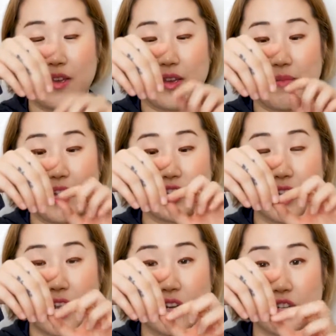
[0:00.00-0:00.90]
Imagine
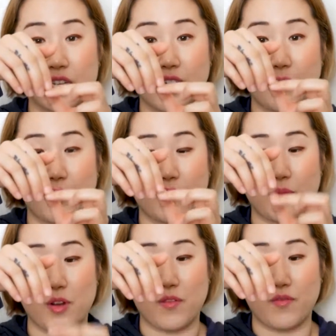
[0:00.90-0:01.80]
energy coming
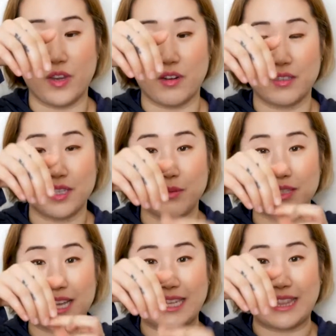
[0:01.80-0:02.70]
from your fingertips like